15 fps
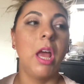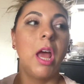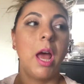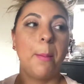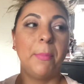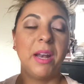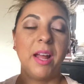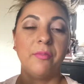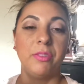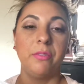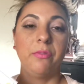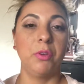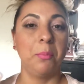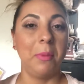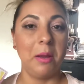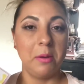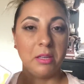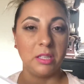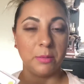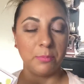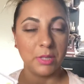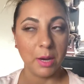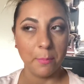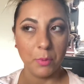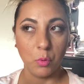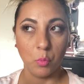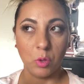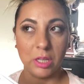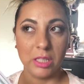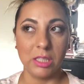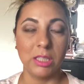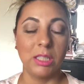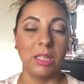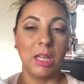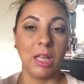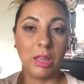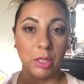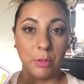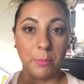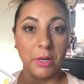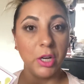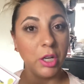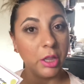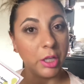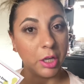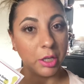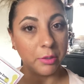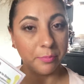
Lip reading: gonna have to film my September ones a little bit earlier.